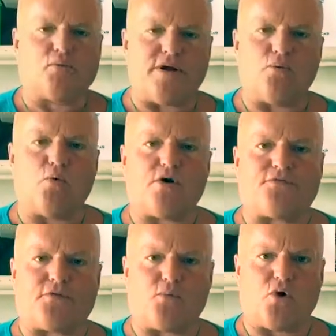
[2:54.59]
written
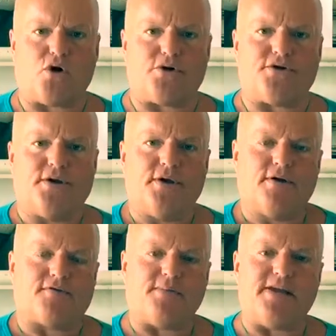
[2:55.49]
word for word
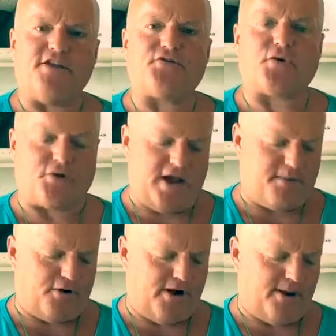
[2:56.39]
from Intro to
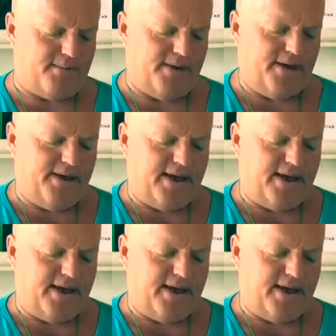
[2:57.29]
Abraham.